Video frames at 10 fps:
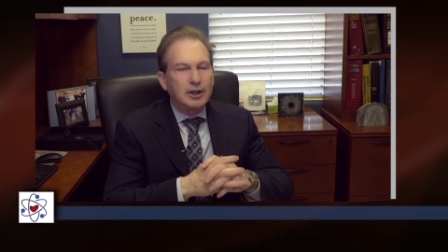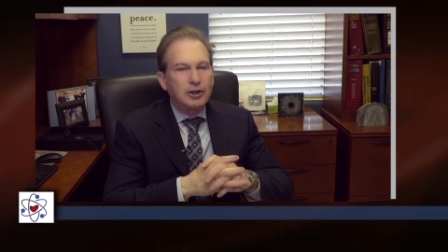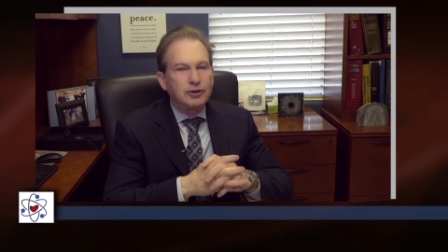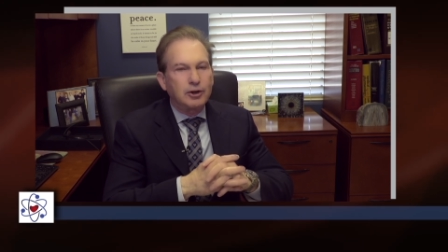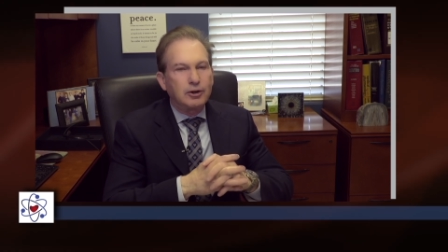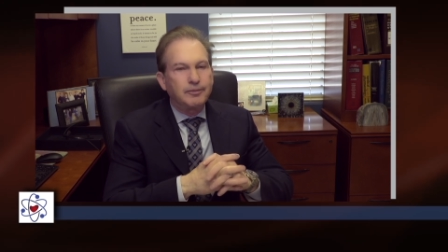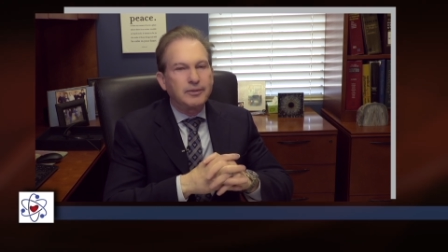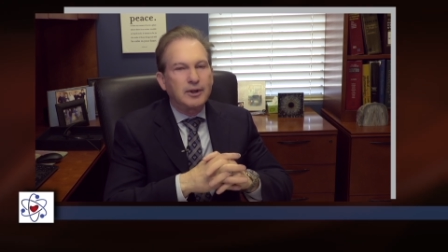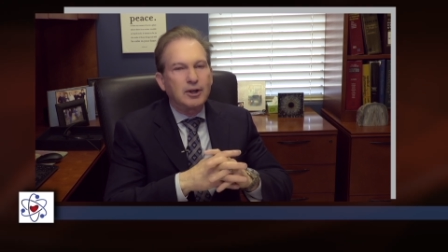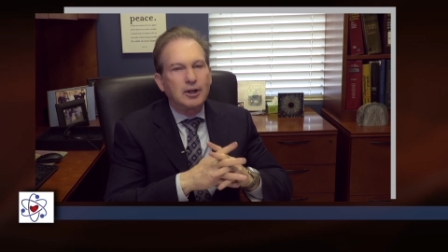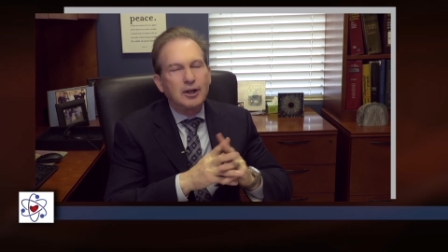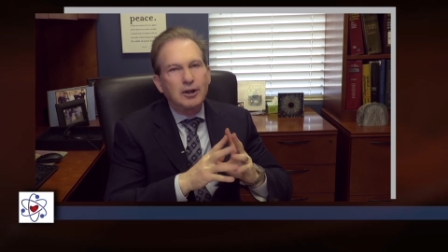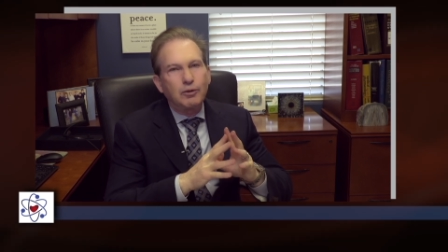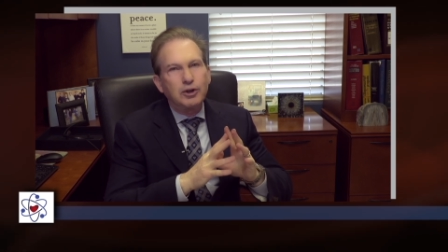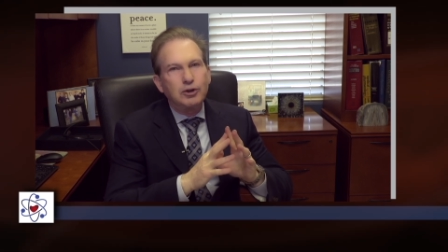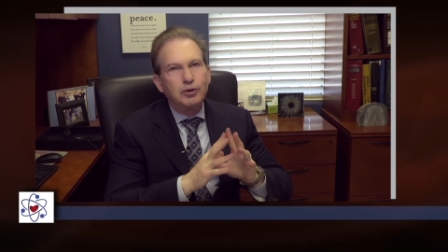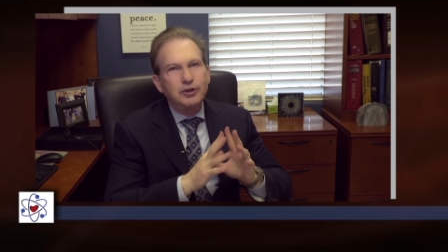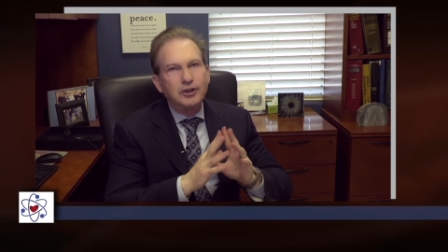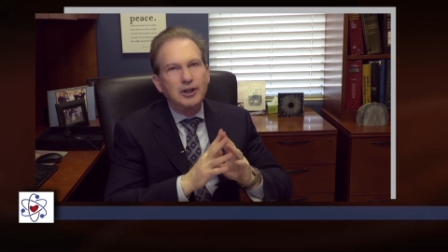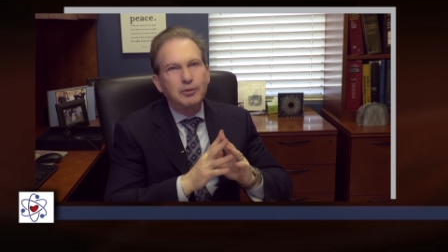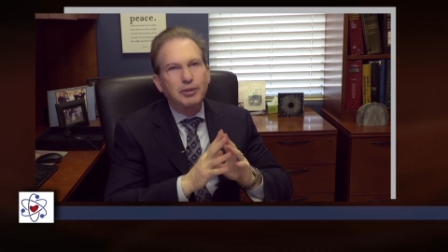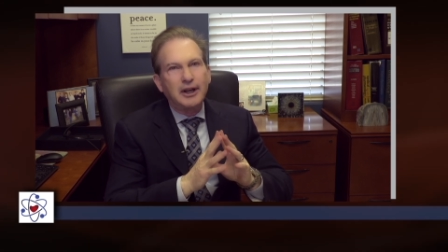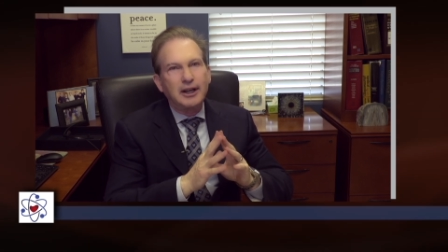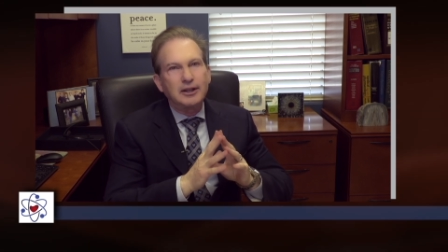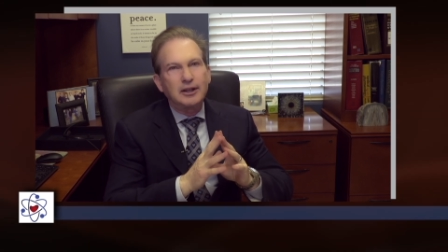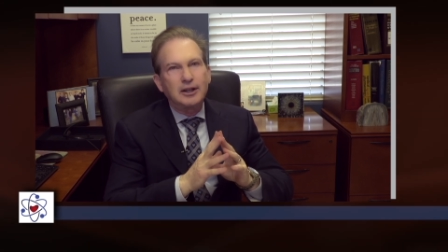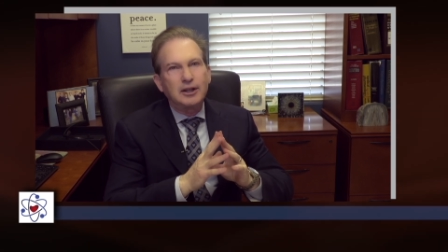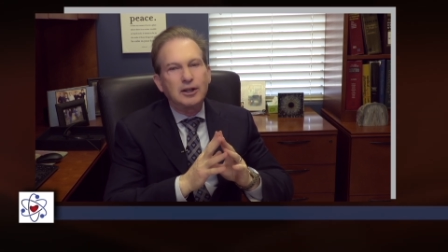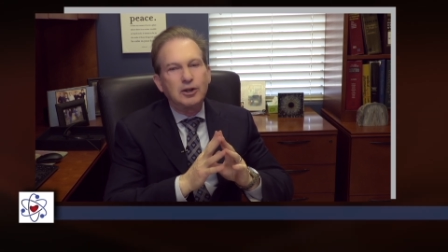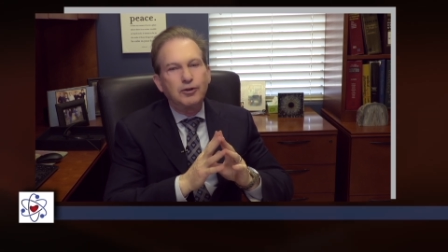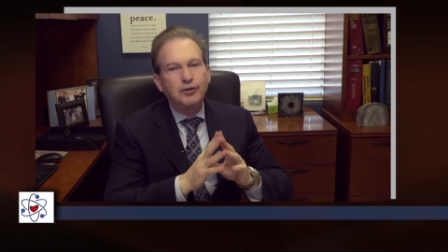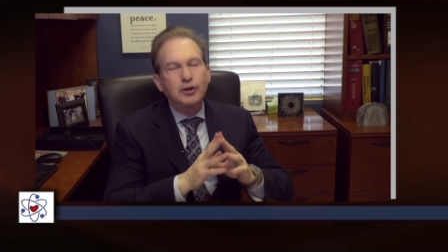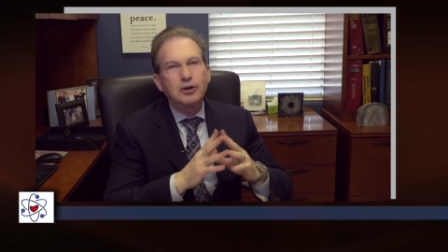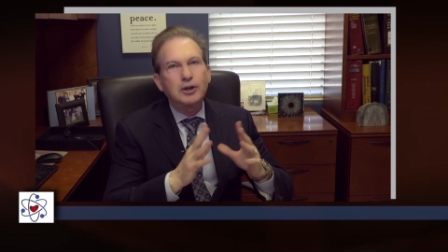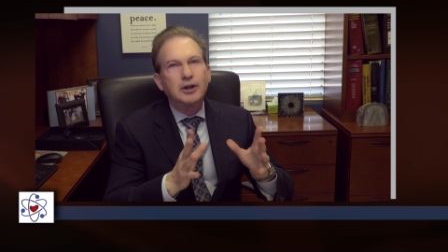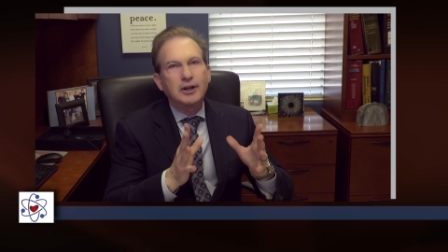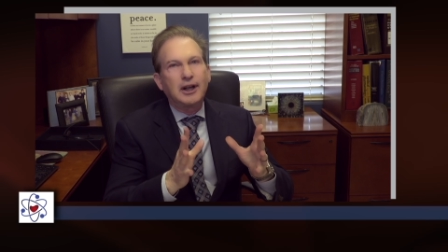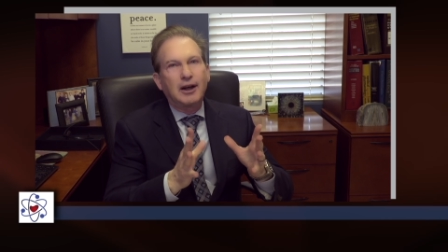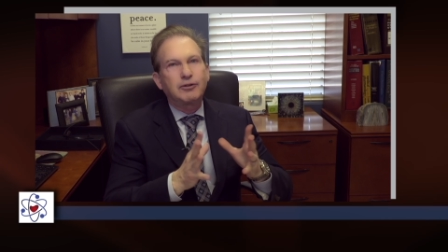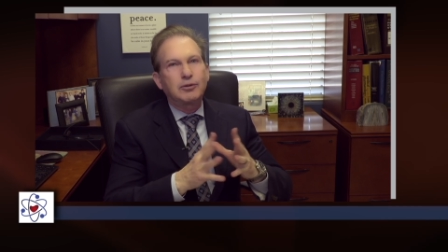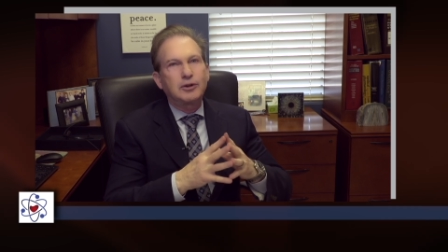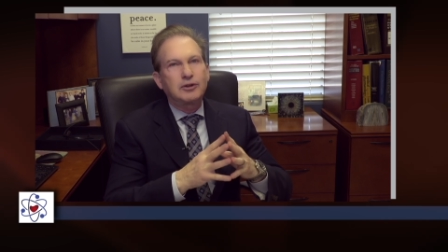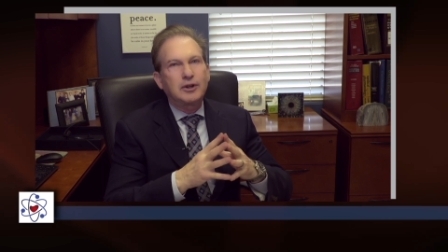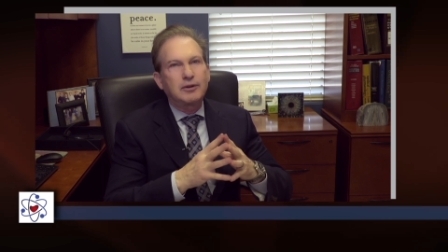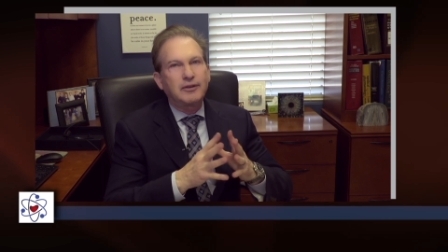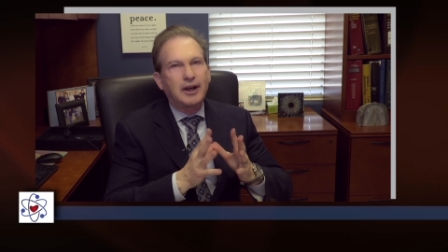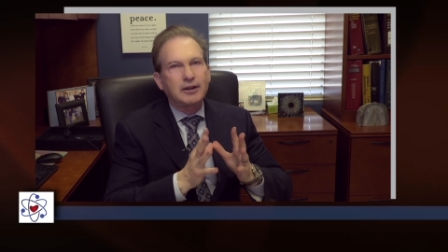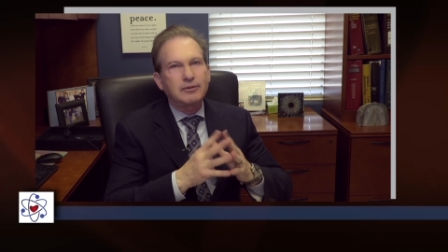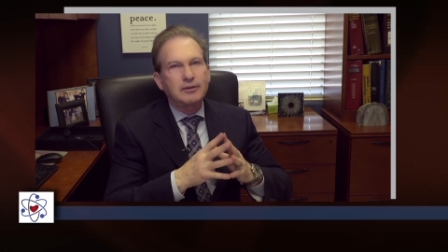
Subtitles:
So when you do a seed implant, you feel good afterwards. In fact,